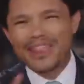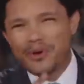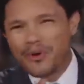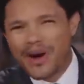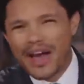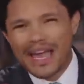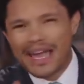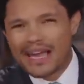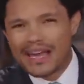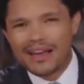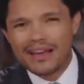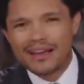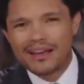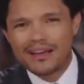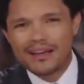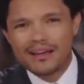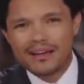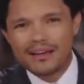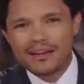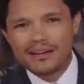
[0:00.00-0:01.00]
the way,
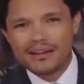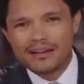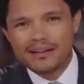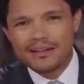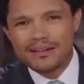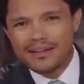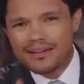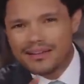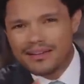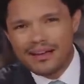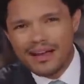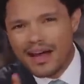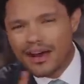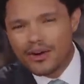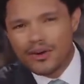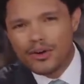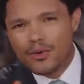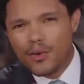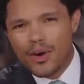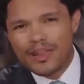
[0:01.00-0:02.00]
I
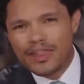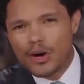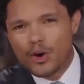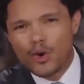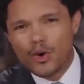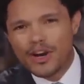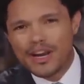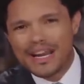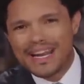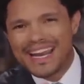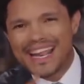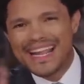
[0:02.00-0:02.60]
don't know why they call it an